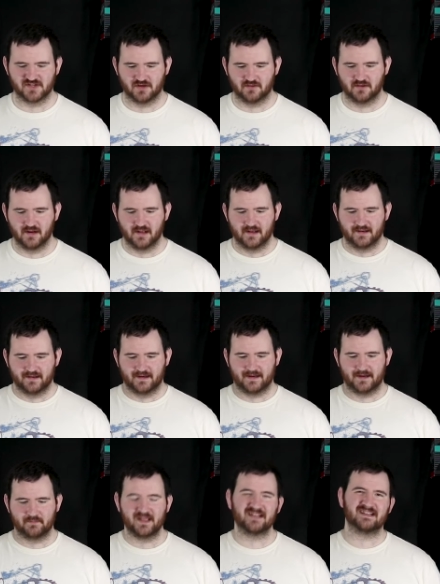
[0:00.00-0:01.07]
So
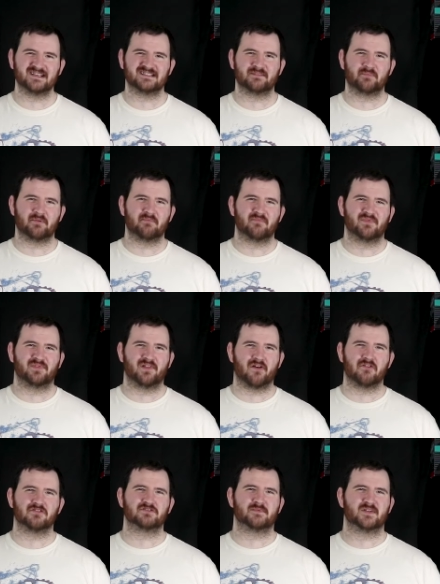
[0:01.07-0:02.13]
um, that takes up a
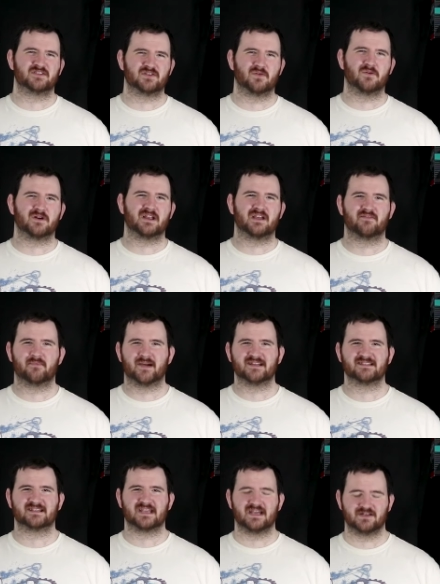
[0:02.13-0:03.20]
large majority of my
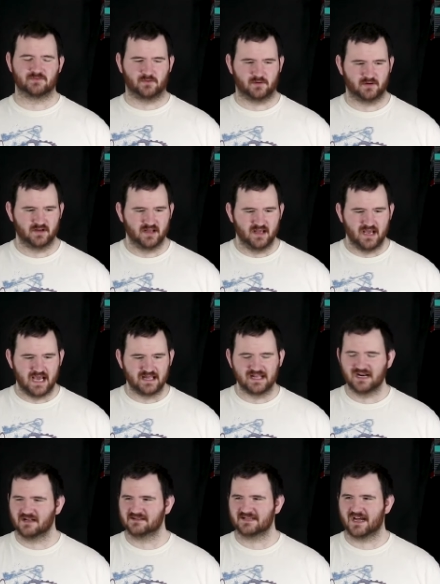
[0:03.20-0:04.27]
schedule. And
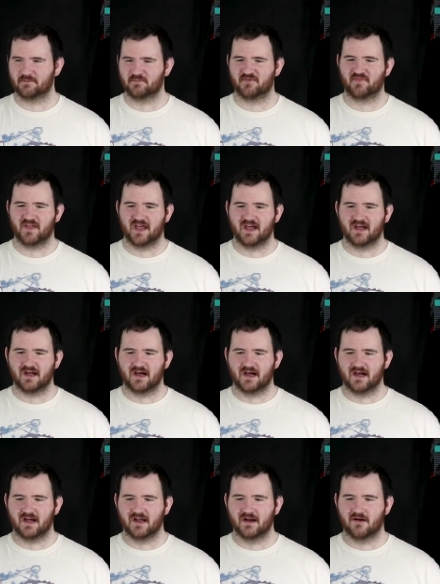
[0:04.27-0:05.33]
then on top of that,
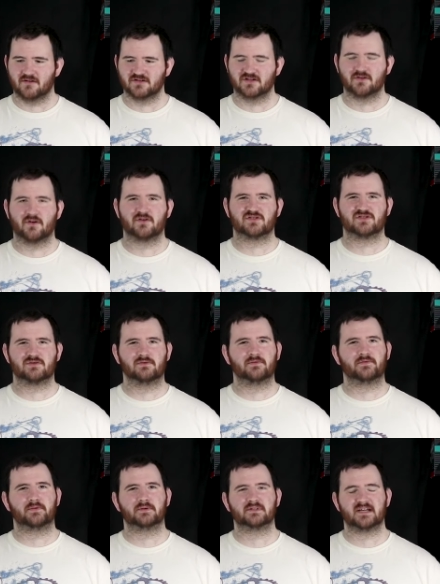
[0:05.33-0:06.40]
I also go to
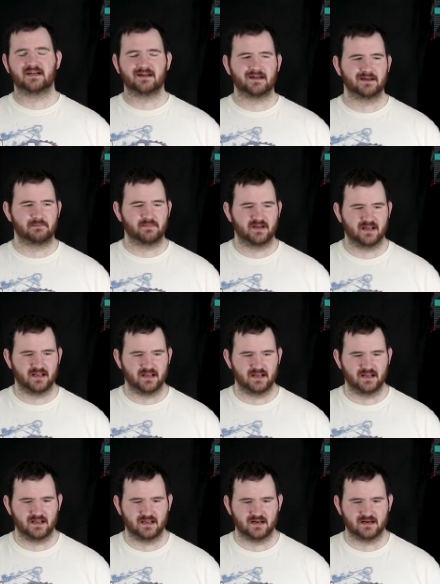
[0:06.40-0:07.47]
school full-time.
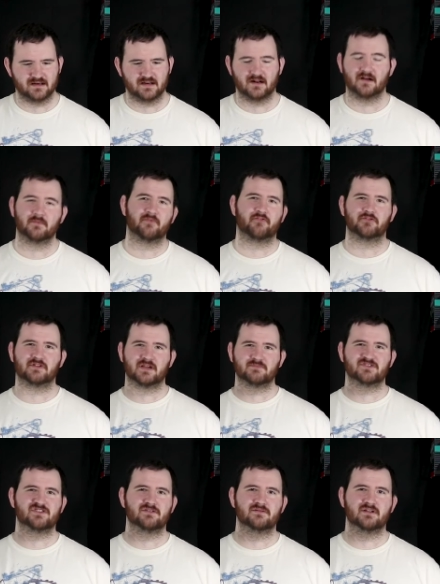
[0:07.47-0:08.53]
And, you know, I'm a
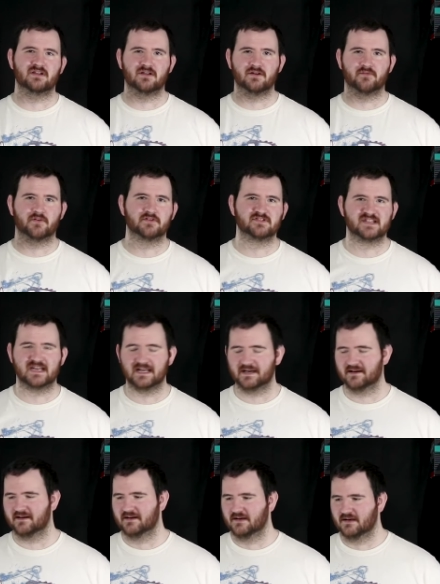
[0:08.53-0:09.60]
full-time student at university.